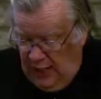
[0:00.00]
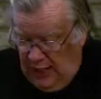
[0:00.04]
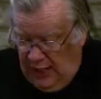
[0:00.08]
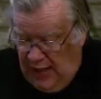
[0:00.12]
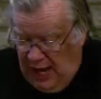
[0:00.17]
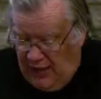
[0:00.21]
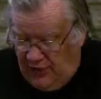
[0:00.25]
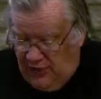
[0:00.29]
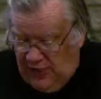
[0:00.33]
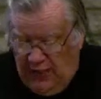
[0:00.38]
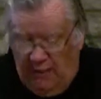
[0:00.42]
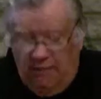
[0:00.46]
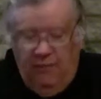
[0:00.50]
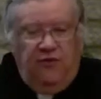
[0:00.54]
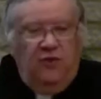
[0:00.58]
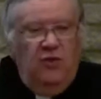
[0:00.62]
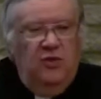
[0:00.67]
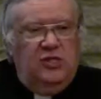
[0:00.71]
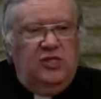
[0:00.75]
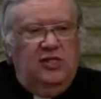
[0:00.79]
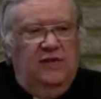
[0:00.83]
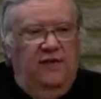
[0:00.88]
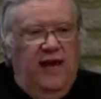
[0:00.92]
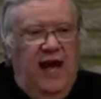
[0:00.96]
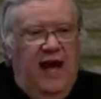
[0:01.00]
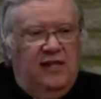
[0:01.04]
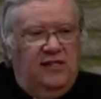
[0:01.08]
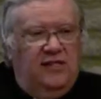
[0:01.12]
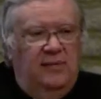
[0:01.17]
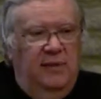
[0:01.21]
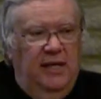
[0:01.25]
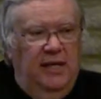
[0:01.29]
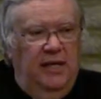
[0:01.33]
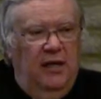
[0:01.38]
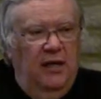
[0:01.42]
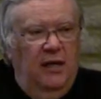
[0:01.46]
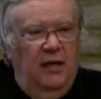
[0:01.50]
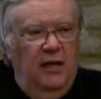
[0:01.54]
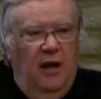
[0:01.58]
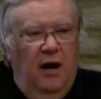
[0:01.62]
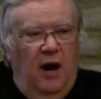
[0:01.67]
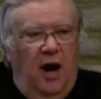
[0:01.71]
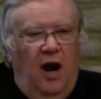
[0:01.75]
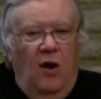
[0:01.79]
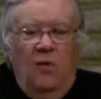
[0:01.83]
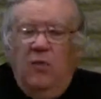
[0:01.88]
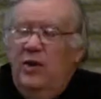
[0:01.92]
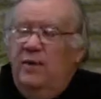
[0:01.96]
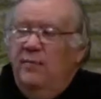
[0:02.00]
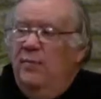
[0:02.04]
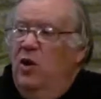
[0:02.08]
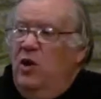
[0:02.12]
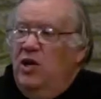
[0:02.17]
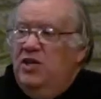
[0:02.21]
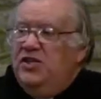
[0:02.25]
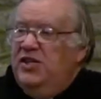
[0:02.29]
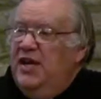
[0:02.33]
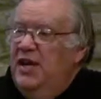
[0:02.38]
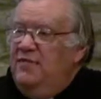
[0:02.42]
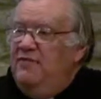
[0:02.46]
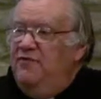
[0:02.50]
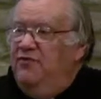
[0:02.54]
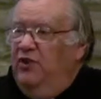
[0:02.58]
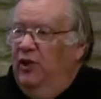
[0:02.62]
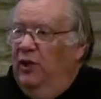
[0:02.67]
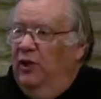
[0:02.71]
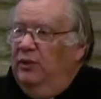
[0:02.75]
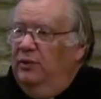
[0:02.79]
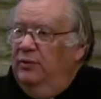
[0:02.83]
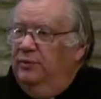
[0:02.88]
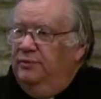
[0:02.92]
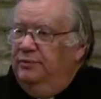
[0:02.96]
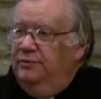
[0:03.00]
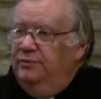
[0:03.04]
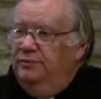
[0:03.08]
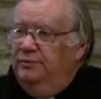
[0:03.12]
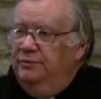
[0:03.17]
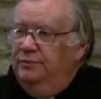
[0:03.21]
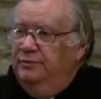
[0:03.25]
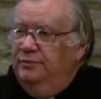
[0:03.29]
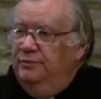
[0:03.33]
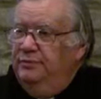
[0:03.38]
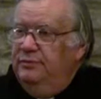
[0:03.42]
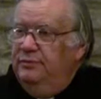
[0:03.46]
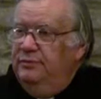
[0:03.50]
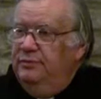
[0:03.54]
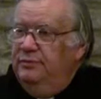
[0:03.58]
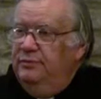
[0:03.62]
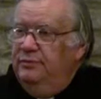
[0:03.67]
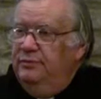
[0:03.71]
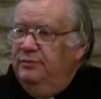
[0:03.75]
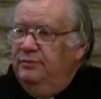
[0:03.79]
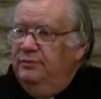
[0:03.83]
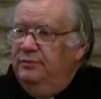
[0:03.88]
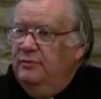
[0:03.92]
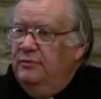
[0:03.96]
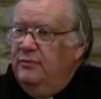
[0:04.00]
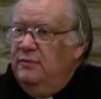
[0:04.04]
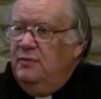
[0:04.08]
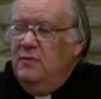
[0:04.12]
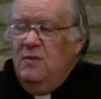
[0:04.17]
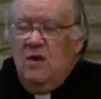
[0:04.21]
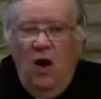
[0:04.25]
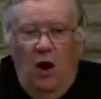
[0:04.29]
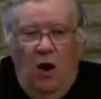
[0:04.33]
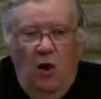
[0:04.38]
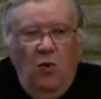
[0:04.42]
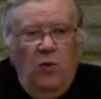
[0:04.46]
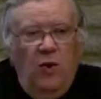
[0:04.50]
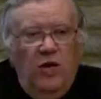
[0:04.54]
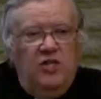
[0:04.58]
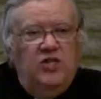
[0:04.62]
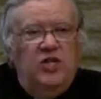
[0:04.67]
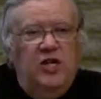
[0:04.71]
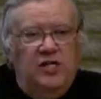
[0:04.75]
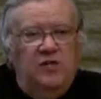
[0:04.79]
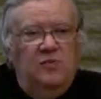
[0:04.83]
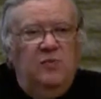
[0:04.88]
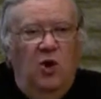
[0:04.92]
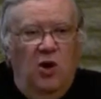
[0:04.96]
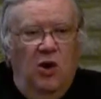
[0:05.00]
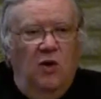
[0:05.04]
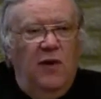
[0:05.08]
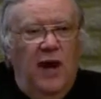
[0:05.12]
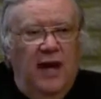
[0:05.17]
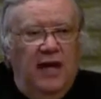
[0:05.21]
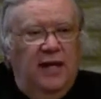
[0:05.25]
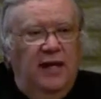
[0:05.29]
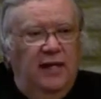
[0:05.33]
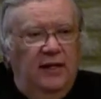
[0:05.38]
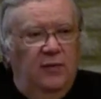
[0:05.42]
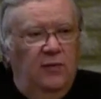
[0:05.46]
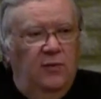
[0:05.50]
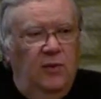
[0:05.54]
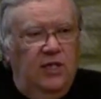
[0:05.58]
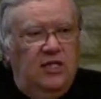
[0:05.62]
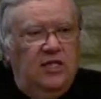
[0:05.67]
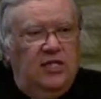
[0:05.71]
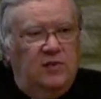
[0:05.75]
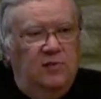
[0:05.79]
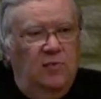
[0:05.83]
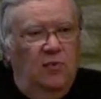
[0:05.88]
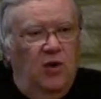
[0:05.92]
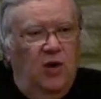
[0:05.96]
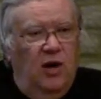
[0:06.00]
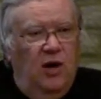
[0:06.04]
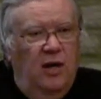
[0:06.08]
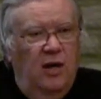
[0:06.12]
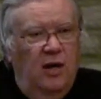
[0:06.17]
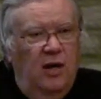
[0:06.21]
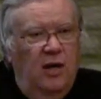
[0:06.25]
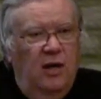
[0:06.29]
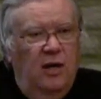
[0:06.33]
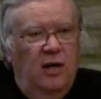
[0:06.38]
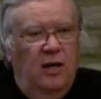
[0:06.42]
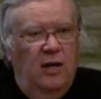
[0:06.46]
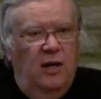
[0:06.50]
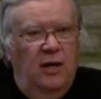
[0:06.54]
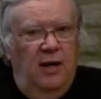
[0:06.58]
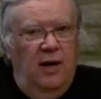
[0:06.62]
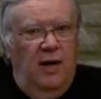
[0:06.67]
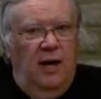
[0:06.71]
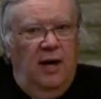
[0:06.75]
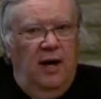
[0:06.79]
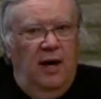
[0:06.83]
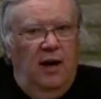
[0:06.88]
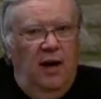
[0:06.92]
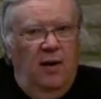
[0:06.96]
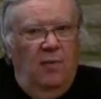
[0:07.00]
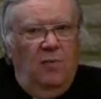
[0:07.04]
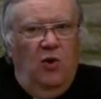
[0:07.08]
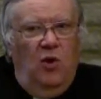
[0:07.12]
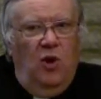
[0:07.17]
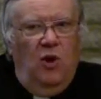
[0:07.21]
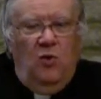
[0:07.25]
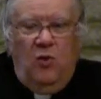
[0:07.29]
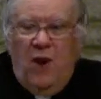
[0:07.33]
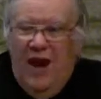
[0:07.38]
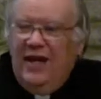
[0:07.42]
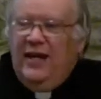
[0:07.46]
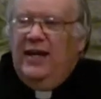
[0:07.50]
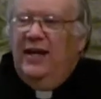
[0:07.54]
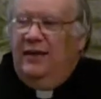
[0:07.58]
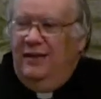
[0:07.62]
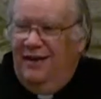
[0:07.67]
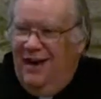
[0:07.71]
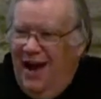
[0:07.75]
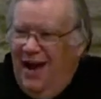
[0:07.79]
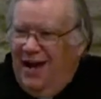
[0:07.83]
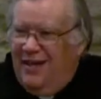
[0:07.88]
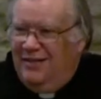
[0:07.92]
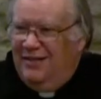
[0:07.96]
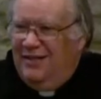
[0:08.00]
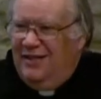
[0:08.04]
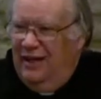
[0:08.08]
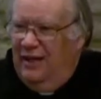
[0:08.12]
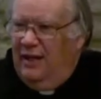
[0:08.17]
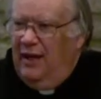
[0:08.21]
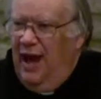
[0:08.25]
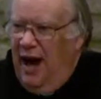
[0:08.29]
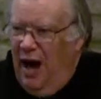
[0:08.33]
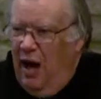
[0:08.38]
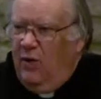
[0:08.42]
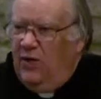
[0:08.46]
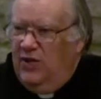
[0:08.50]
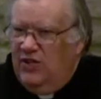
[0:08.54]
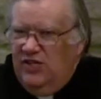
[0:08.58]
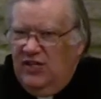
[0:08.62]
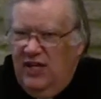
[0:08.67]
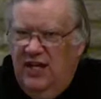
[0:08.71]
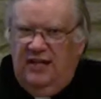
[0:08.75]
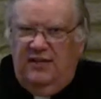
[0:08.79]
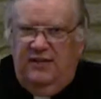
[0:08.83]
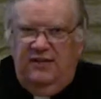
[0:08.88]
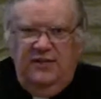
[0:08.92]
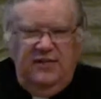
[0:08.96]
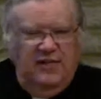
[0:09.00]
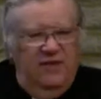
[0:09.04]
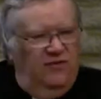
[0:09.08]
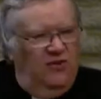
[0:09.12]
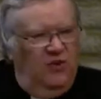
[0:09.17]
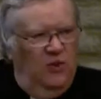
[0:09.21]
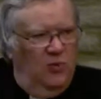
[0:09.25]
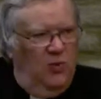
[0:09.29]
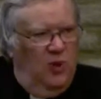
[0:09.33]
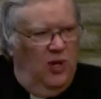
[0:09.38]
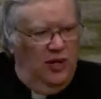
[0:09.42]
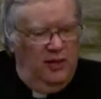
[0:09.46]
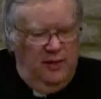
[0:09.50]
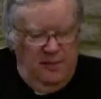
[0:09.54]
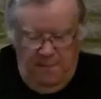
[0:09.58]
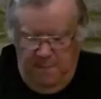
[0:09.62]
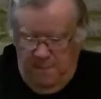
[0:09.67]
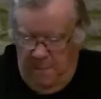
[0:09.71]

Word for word: Now, some folks have asked me, are we more sinful? No, we're just more, we just more, uh, are more recognizing our sins, if you would.